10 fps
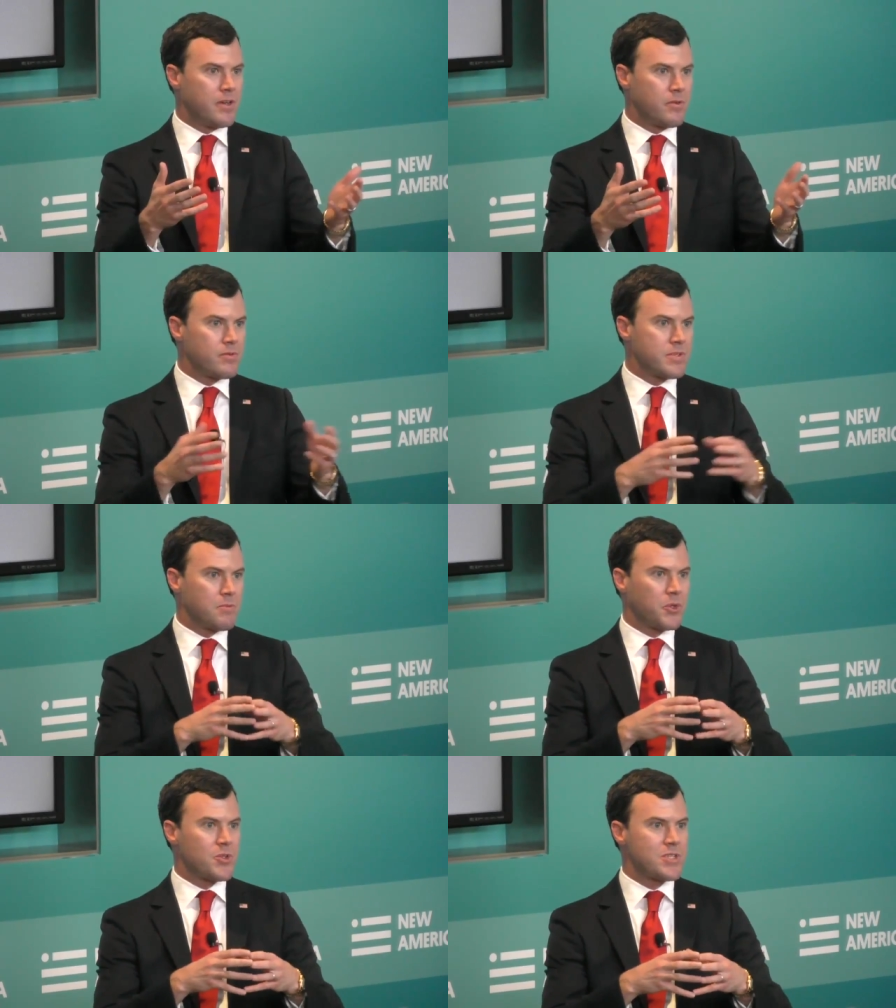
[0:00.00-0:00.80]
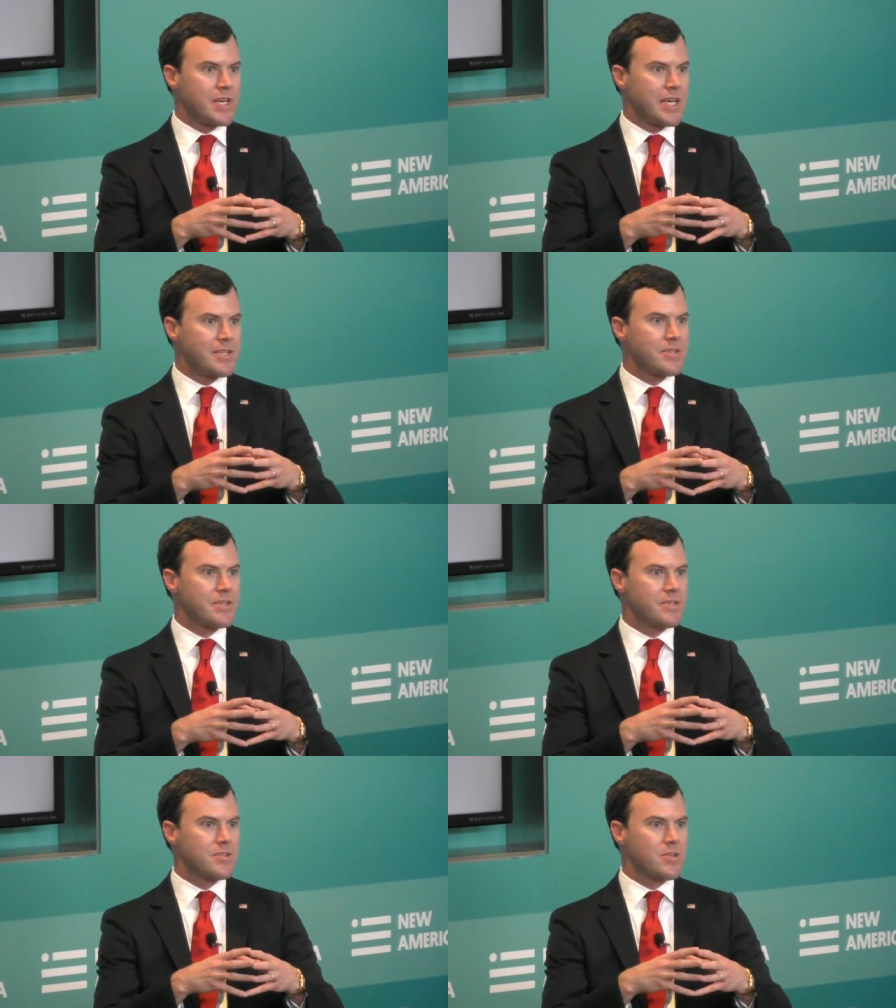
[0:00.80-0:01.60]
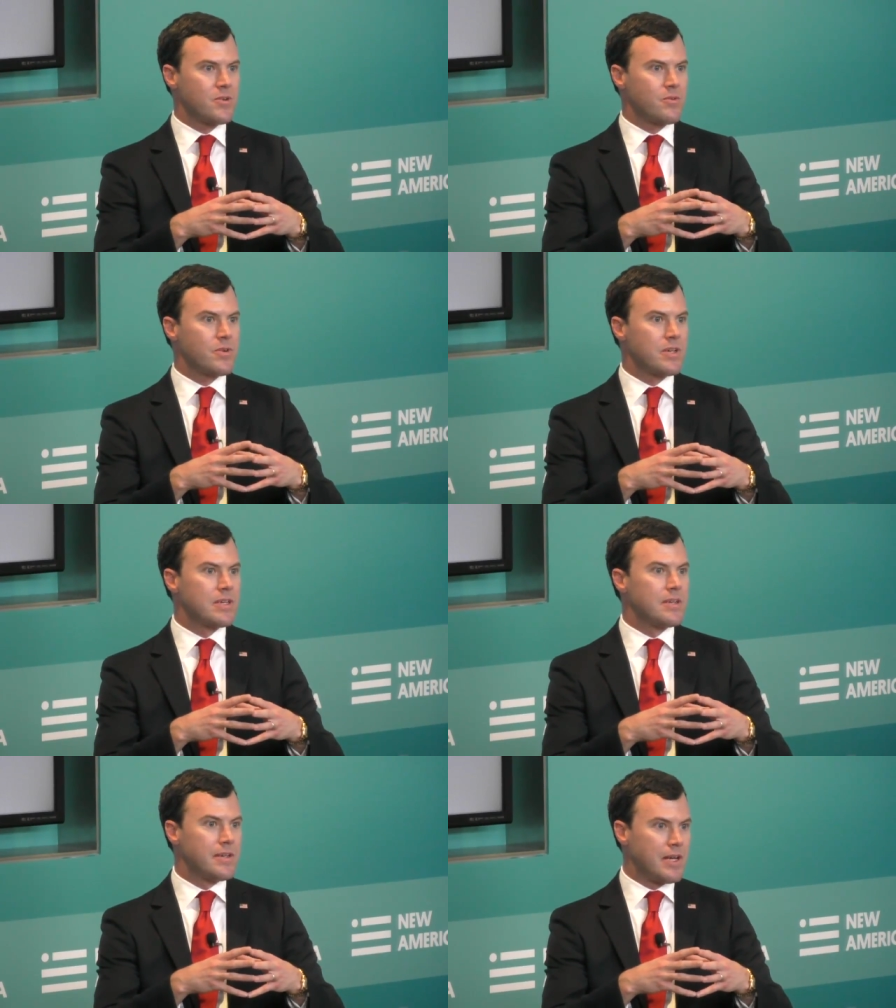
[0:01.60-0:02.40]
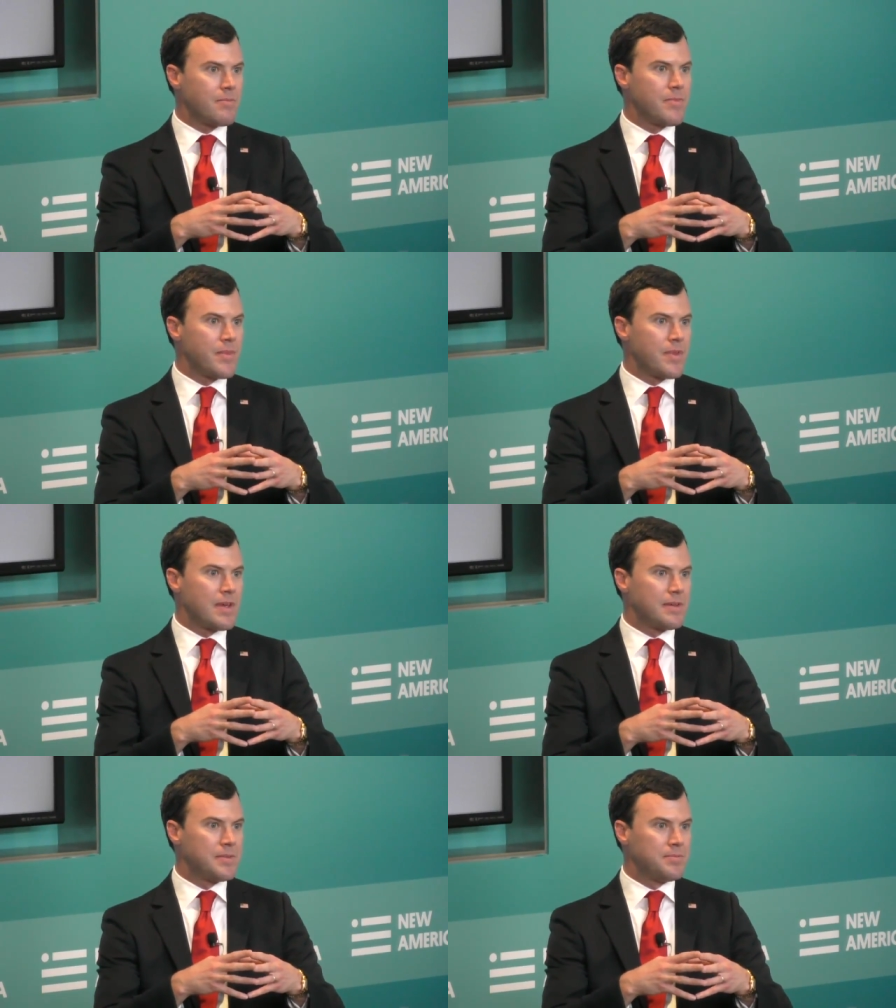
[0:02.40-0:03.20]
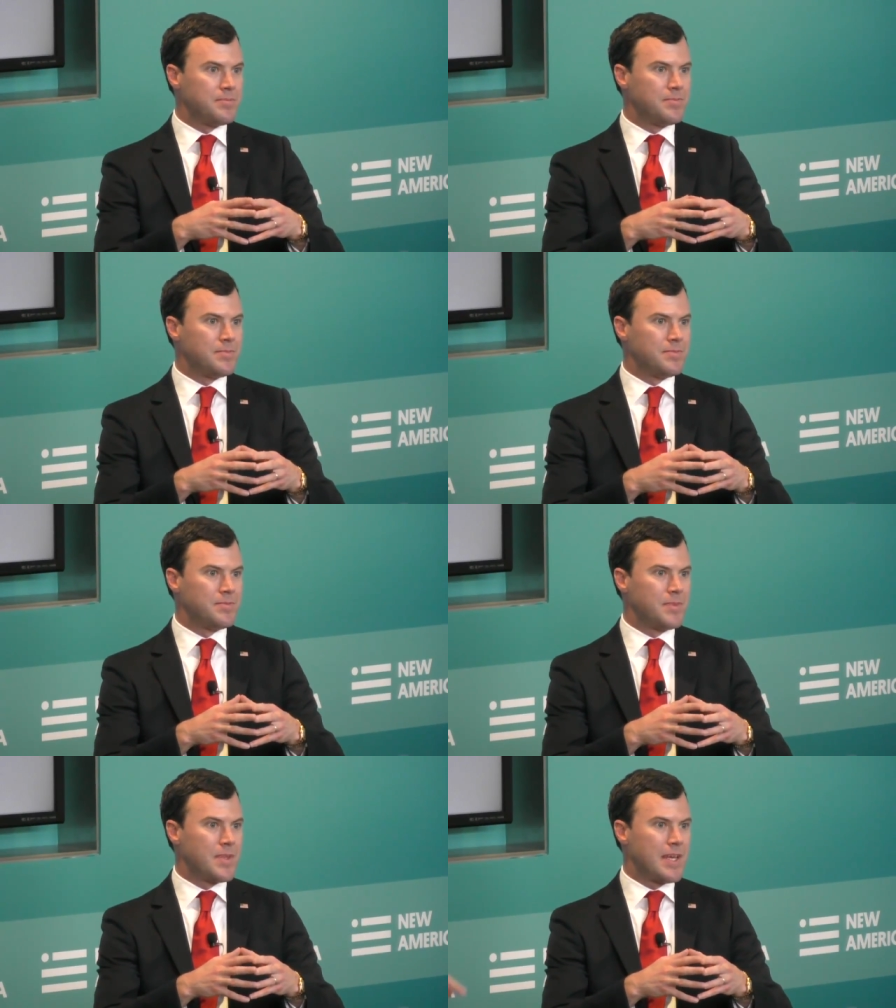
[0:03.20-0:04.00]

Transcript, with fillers: know similar sites. And so I, I just yeah. I misunderstood the way you,